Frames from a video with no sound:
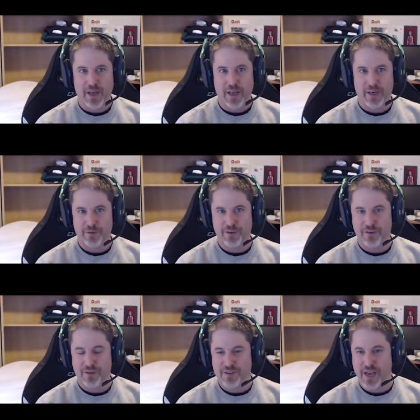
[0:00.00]
it
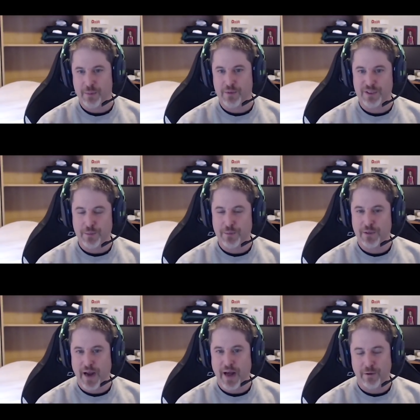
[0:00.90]
uses the same or
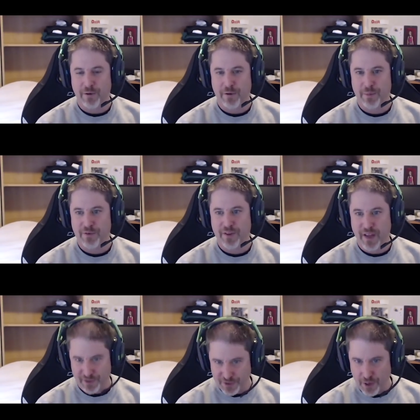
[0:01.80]
similar algorithm as the
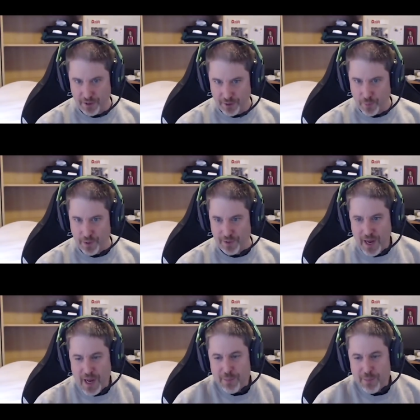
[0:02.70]
Kickstarter one.